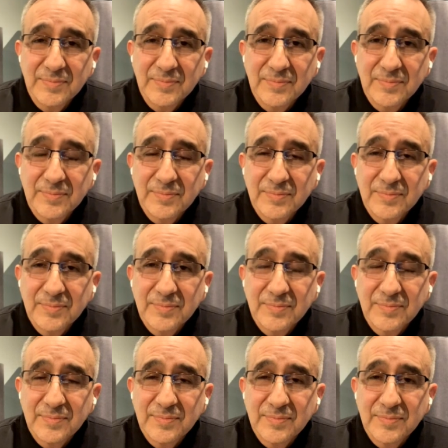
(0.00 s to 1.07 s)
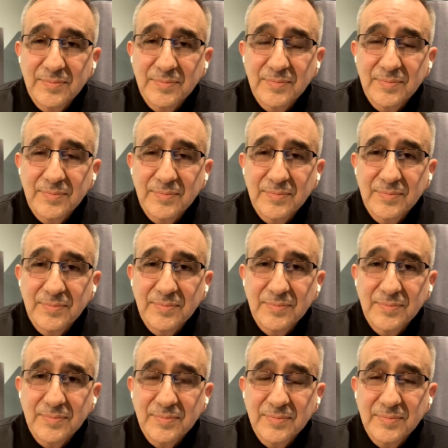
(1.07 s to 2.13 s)

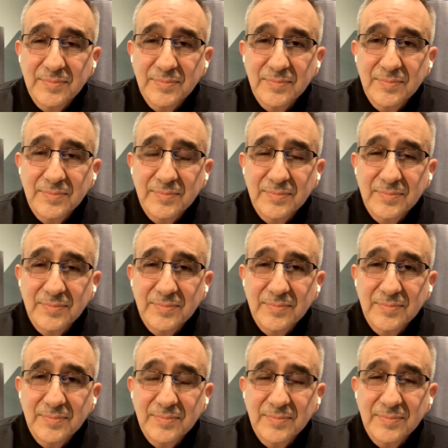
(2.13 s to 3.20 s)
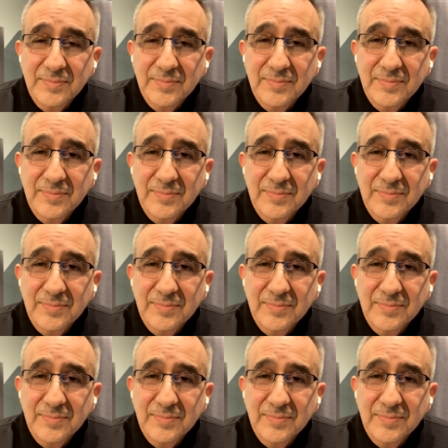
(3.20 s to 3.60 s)
(silent)